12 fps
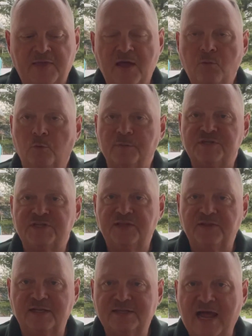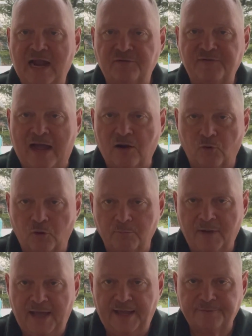they want me to send the entire firearm
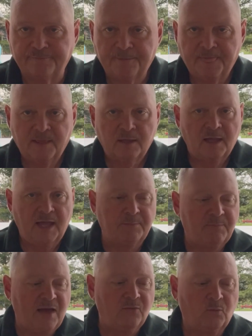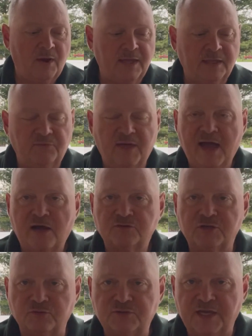back. And by the way, they
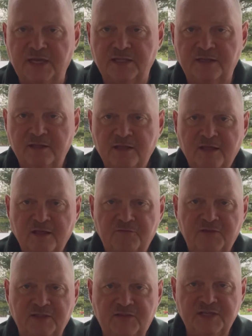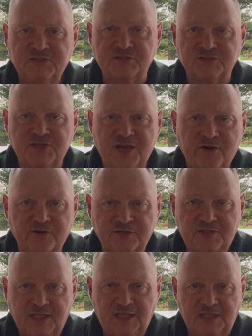also said that this is
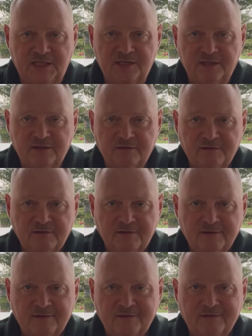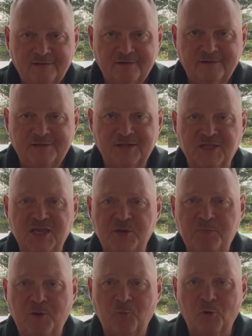guaranteed to
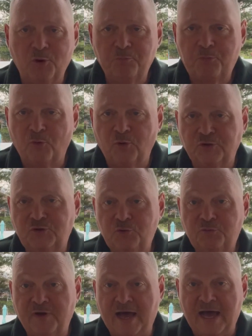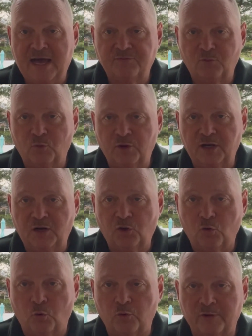keep a 1.25, a 1
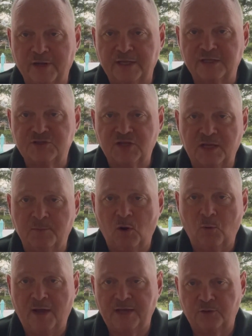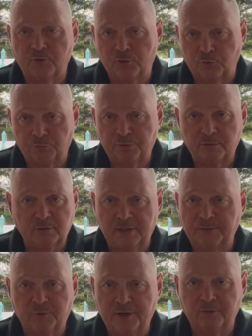1/4 inch MOA group.
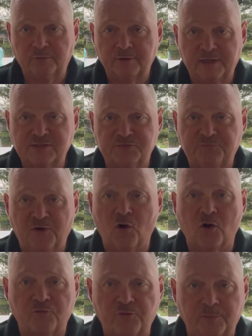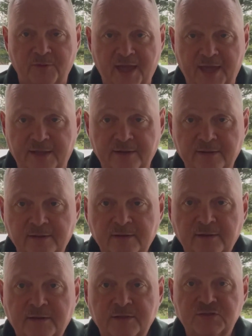And well, it's far from that.
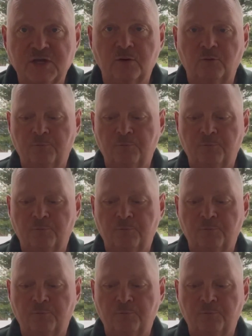So